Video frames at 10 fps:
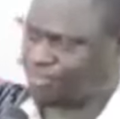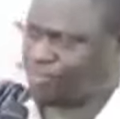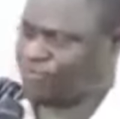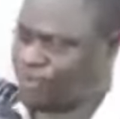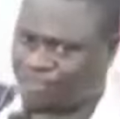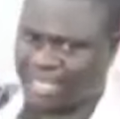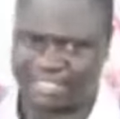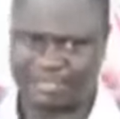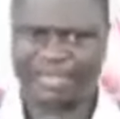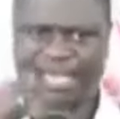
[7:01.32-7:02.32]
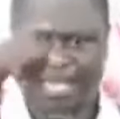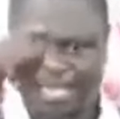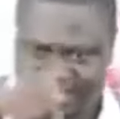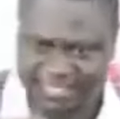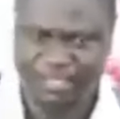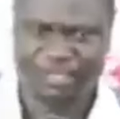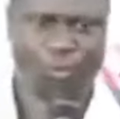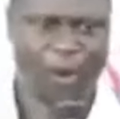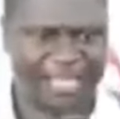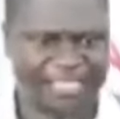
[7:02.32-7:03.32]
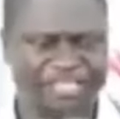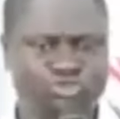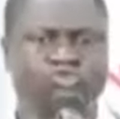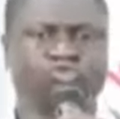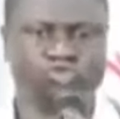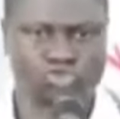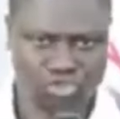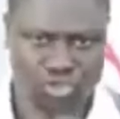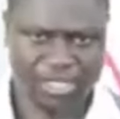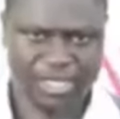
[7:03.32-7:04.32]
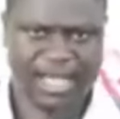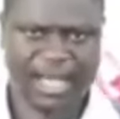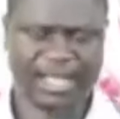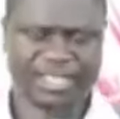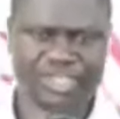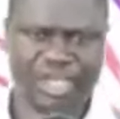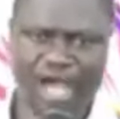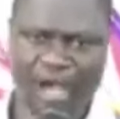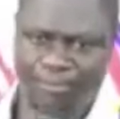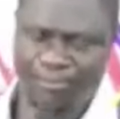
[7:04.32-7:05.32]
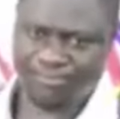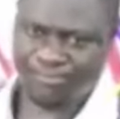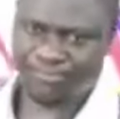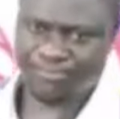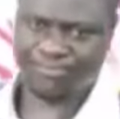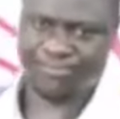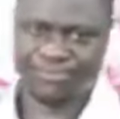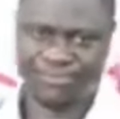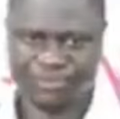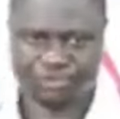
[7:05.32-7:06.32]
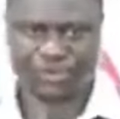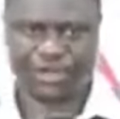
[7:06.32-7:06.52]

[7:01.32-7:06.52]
prophet, but Micaiah's word stood against Ahab. Sorry,